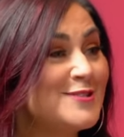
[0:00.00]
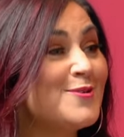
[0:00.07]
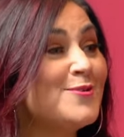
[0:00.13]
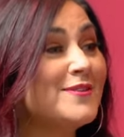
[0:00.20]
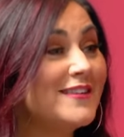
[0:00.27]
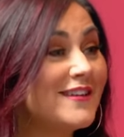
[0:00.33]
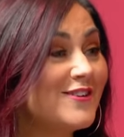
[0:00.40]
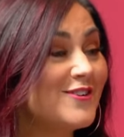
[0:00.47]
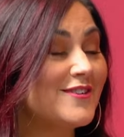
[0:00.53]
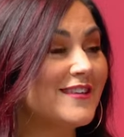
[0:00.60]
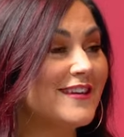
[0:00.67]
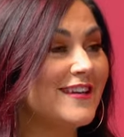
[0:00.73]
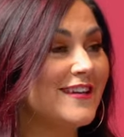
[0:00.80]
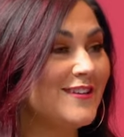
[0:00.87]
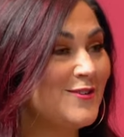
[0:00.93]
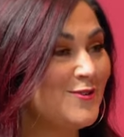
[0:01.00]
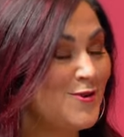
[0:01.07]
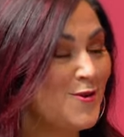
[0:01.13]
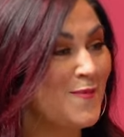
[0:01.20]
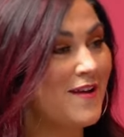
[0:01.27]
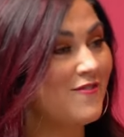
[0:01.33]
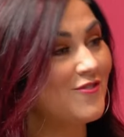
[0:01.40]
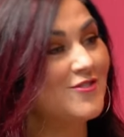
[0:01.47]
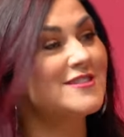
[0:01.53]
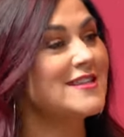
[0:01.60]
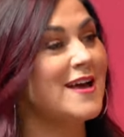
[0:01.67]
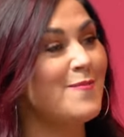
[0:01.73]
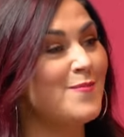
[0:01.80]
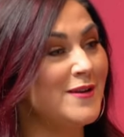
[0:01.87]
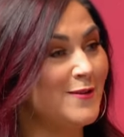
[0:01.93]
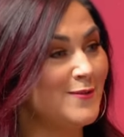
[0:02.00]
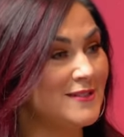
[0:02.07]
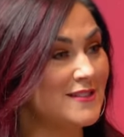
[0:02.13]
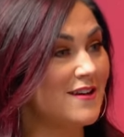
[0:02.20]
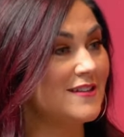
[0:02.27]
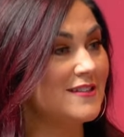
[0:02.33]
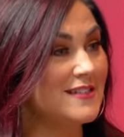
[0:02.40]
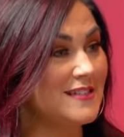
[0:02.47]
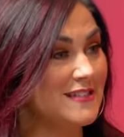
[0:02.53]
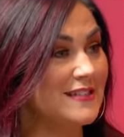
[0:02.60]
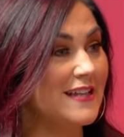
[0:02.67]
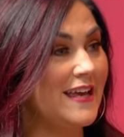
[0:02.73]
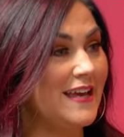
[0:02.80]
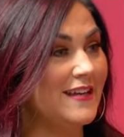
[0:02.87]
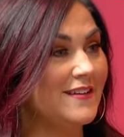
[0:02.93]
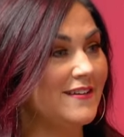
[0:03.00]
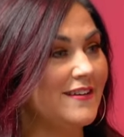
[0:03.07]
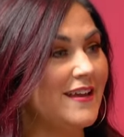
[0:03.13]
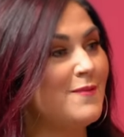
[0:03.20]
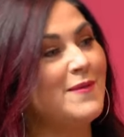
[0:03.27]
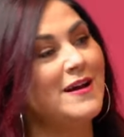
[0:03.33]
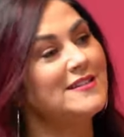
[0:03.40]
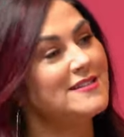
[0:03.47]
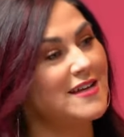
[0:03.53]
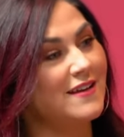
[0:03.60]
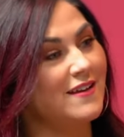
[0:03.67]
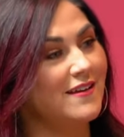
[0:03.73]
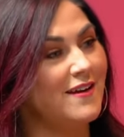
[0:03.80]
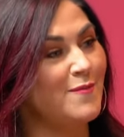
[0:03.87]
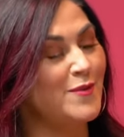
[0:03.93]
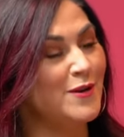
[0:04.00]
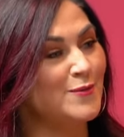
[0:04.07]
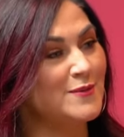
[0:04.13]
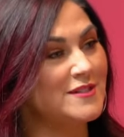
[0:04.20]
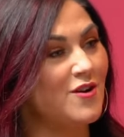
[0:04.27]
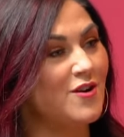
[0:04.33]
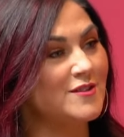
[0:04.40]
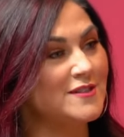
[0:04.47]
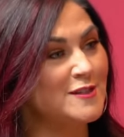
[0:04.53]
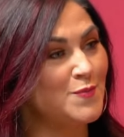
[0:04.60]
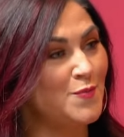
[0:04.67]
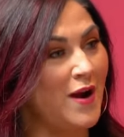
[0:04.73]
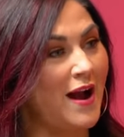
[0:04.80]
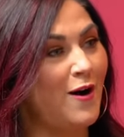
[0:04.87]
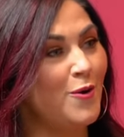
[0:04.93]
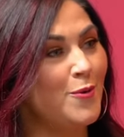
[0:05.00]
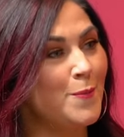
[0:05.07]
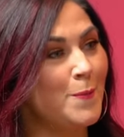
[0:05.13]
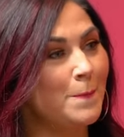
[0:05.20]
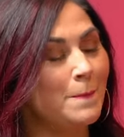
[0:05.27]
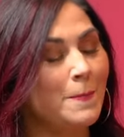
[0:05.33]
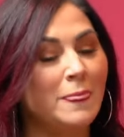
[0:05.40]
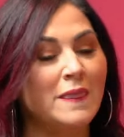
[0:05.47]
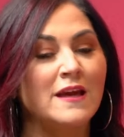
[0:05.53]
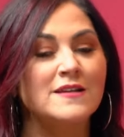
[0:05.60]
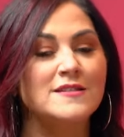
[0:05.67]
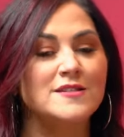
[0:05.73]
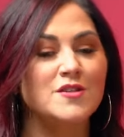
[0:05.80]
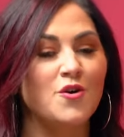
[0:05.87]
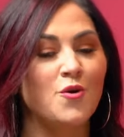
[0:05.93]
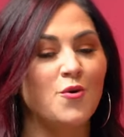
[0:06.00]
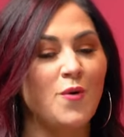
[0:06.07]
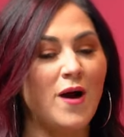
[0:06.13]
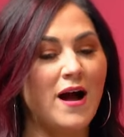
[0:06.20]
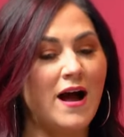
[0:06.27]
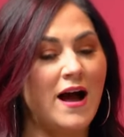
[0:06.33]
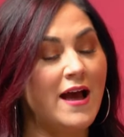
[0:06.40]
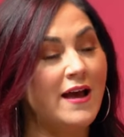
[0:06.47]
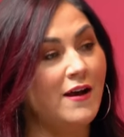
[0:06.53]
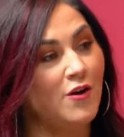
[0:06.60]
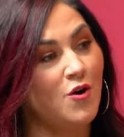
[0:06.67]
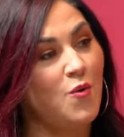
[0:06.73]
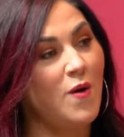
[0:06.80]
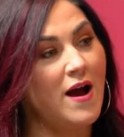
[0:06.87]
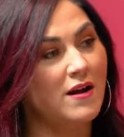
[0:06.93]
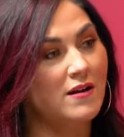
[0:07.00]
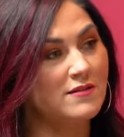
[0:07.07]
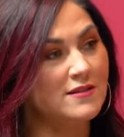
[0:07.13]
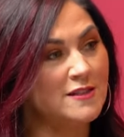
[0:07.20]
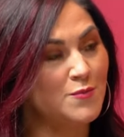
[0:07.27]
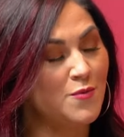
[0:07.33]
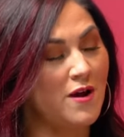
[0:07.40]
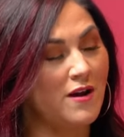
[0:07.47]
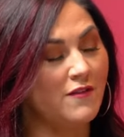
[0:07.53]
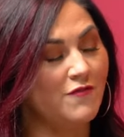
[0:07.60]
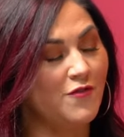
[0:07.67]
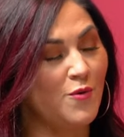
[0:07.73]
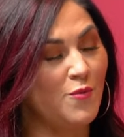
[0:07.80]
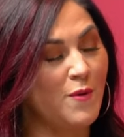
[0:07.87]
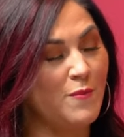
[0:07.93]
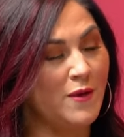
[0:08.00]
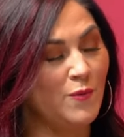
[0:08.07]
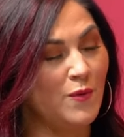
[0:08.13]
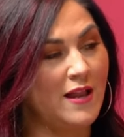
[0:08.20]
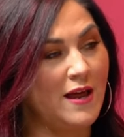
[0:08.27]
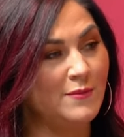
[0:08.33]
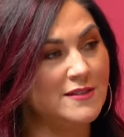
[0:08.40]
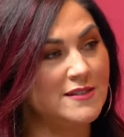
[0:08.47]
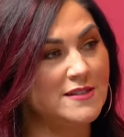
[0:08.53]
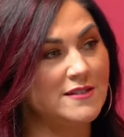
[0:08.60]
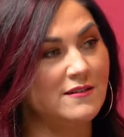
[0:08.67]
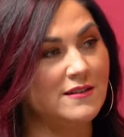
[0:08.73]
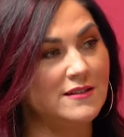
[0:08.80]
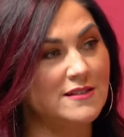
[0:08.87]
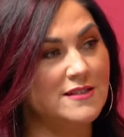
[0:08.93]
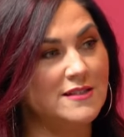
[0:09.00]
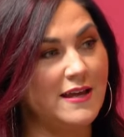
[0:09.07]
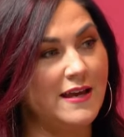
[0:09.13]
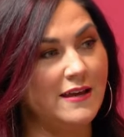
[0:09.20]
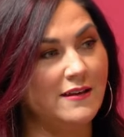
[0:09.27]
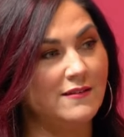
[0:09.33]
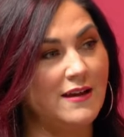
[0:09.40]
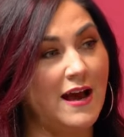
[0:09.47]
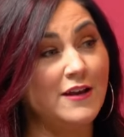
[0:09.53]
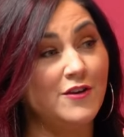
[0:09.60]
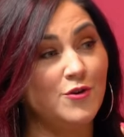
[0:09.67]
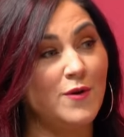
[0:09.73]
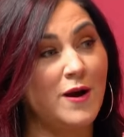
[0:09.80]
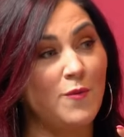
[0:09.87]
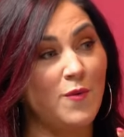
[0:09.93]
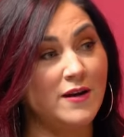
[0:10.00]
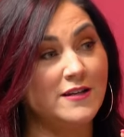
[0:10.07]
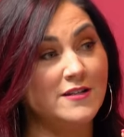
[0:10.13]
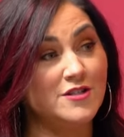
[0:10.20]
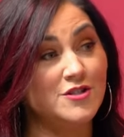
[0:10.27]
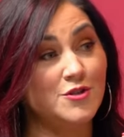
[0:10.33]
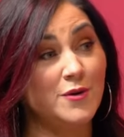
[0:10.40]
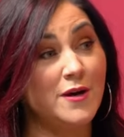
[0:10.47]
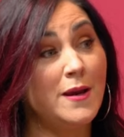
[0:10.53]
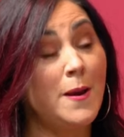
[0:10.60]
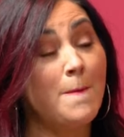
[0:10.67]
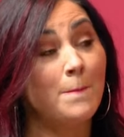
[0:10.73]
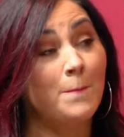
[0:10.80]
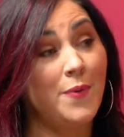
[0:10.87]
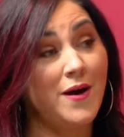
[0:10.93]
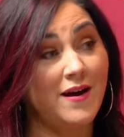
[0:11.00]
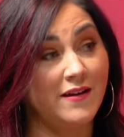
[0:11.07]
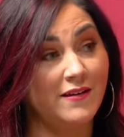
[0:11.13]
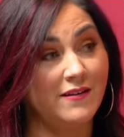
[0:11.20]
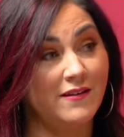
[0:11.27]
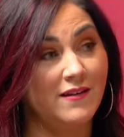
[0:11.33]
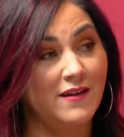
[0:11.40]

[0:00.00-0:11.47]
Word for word: so literally, you know, my first company was called Slate, yeah. and my second company was called Sprout. Mm-hmm. So I acquired this product for women while I was still in Slate. I knew I wanted to do it, but